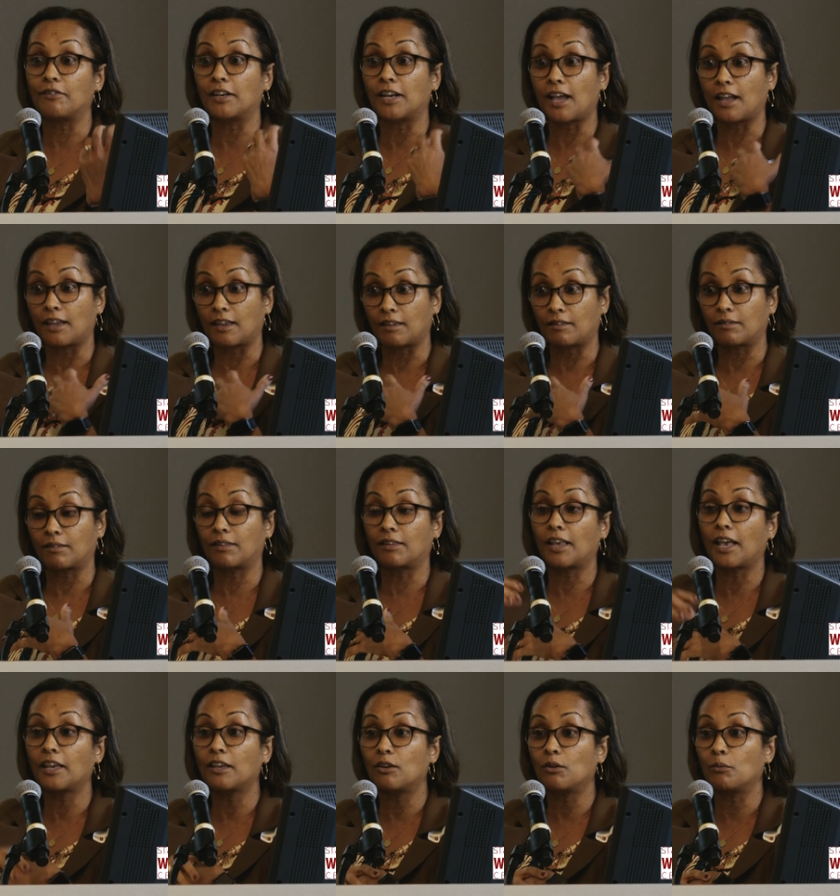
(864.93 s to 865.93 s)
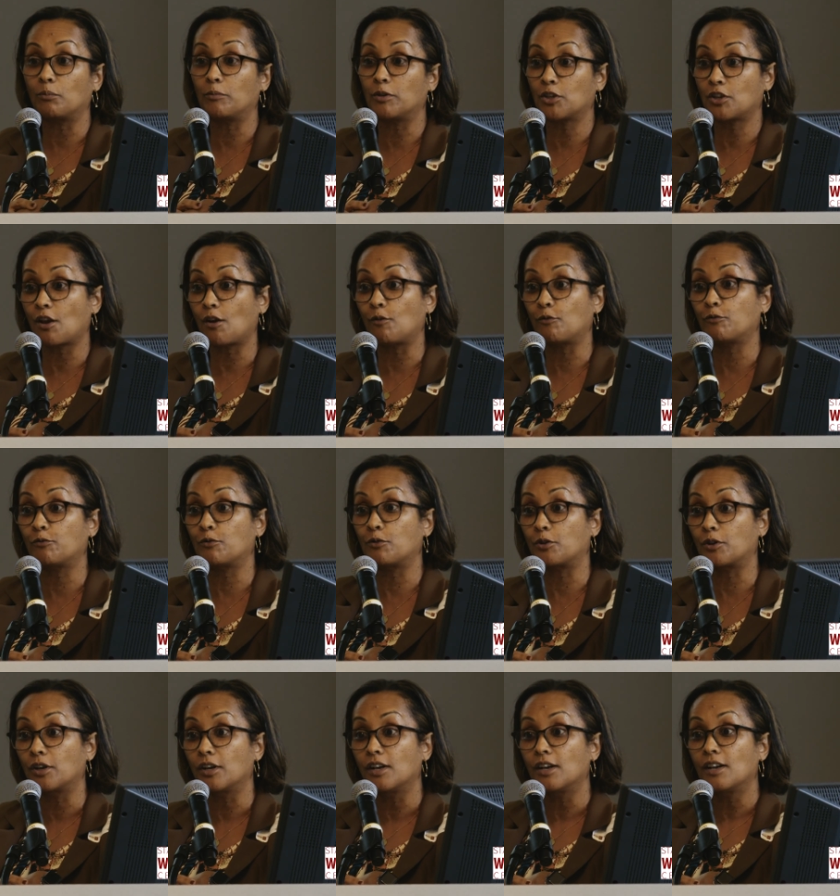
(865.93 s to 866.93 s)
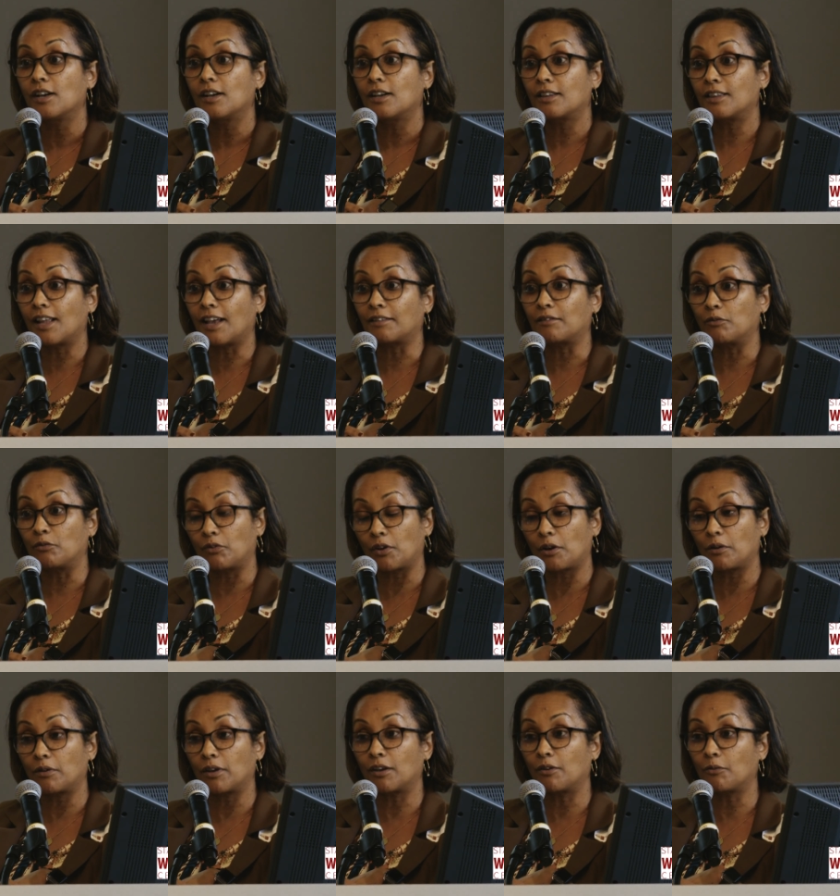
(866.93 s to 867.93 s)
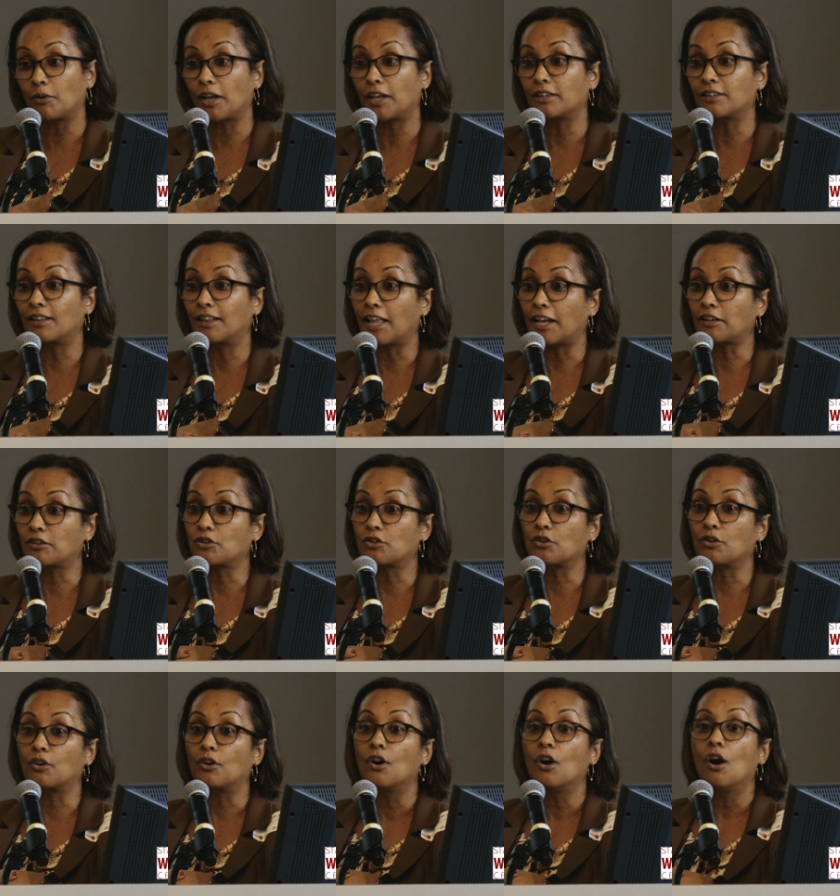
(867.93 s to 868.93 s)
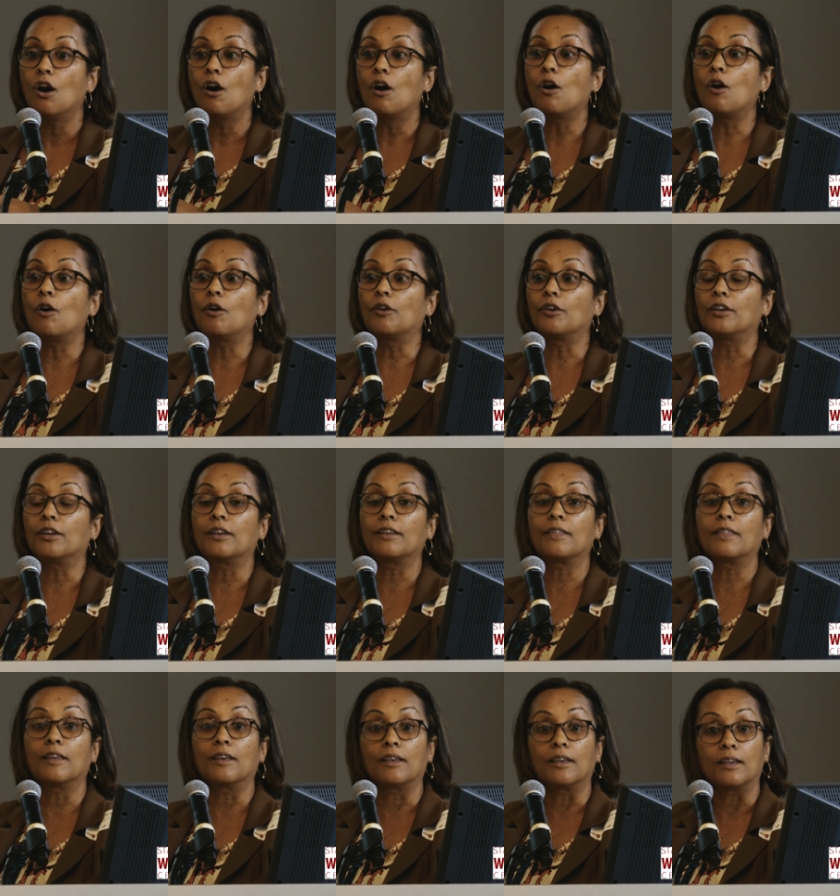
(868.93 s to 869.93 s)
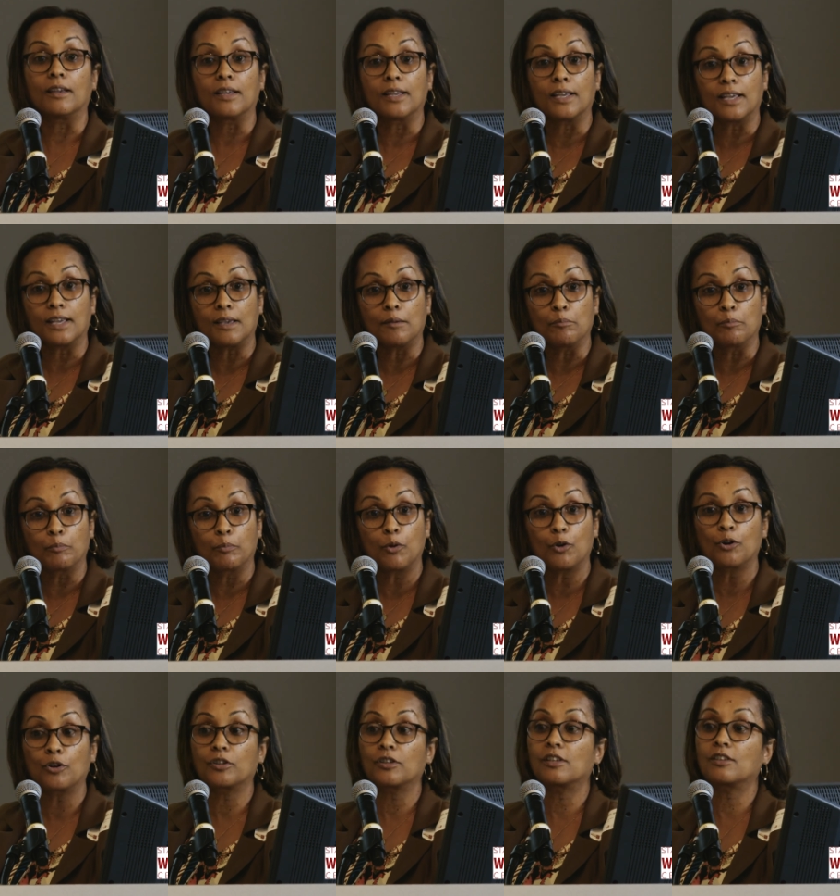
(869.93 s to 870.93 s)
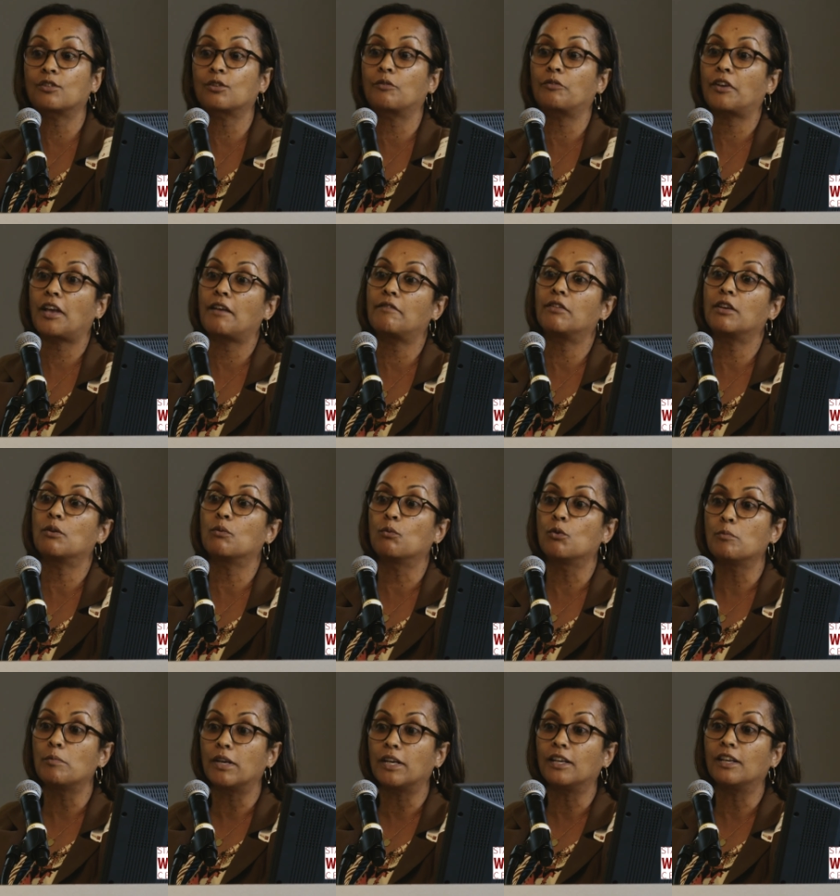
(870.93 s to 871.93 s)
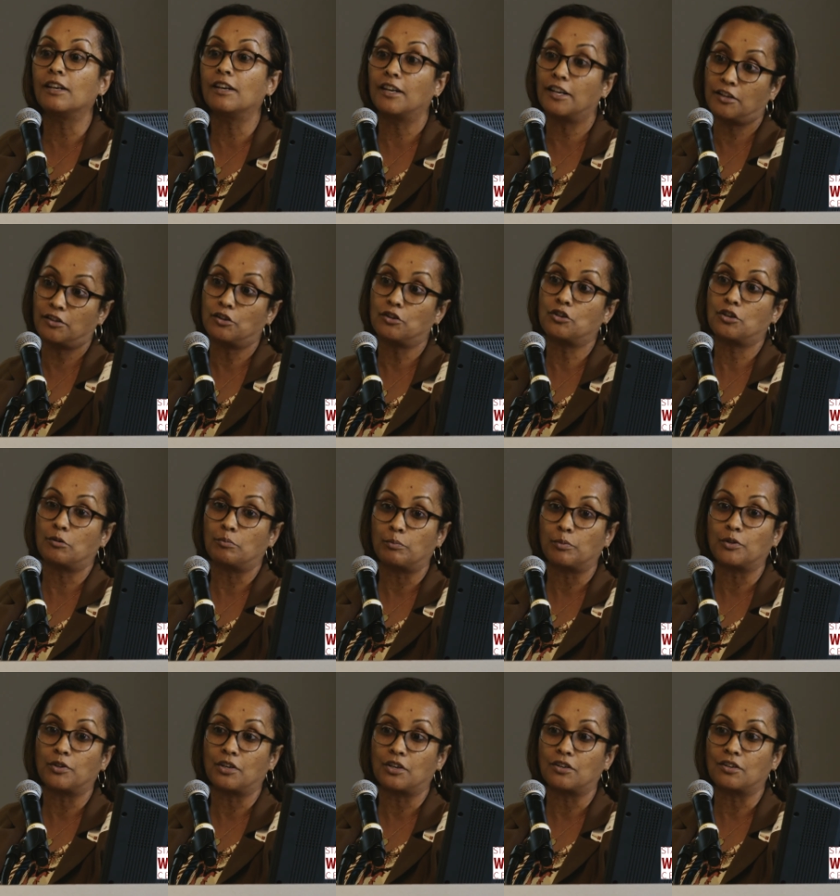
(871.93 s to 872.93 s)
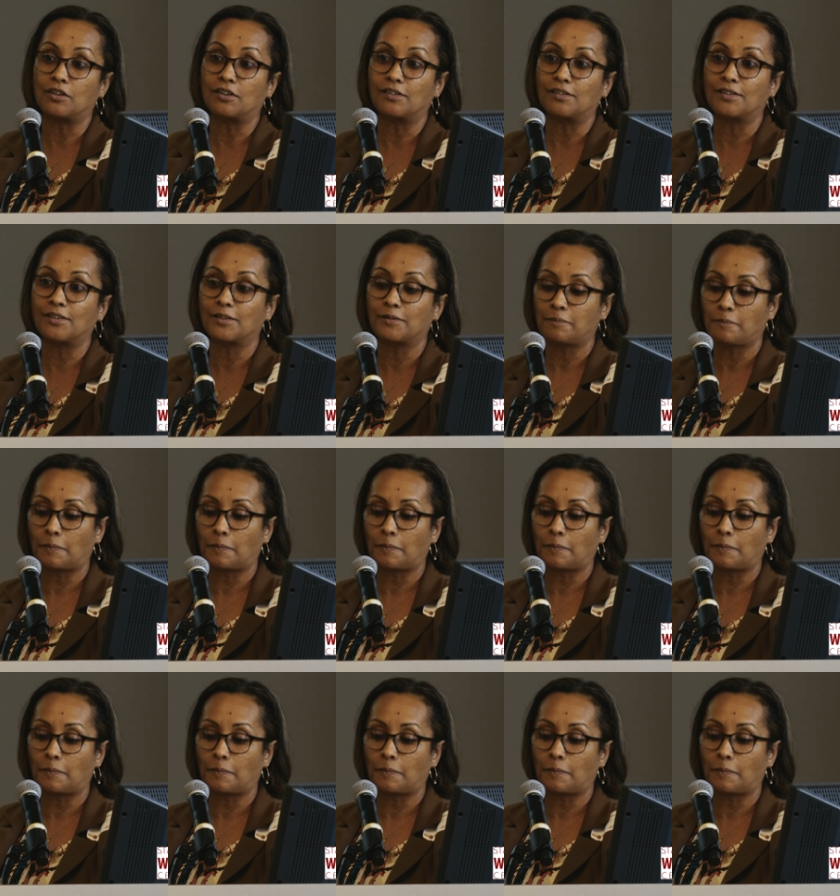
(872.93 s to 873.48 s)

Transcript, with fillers: and I thank you, Michelle, for that very great lecture on the importance of having women in leadership positions.